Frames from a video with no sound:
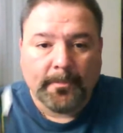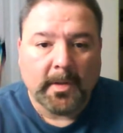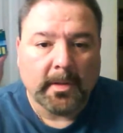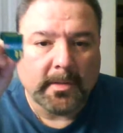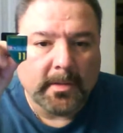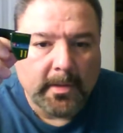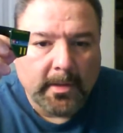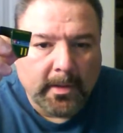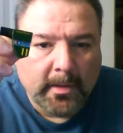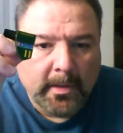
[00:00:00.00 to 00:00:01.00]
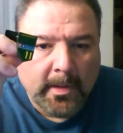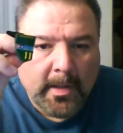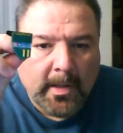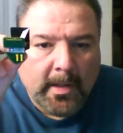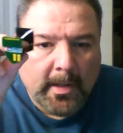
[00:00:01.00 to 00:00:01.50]
is I
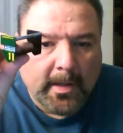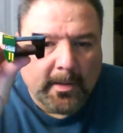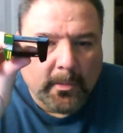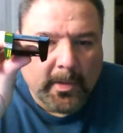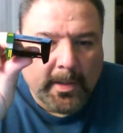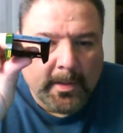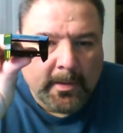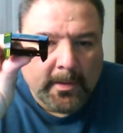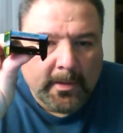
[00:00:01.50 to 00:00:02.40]
got the wing